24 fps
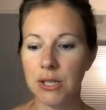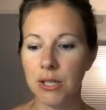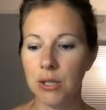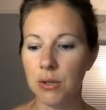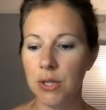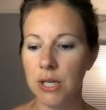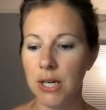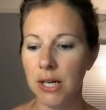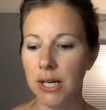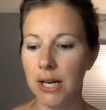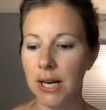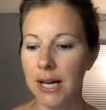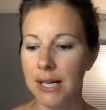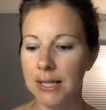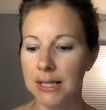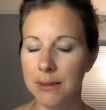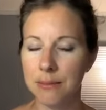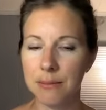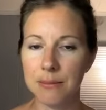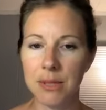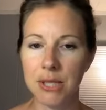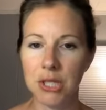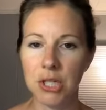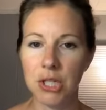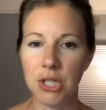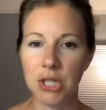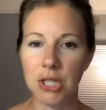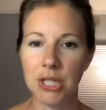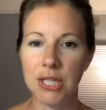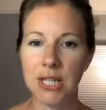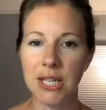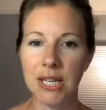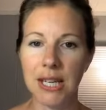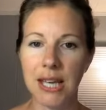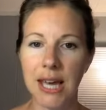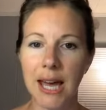doTERRA has a mission
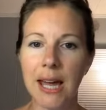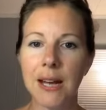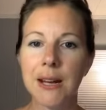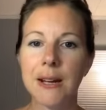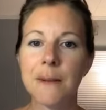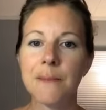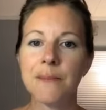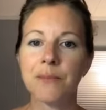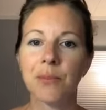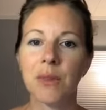to get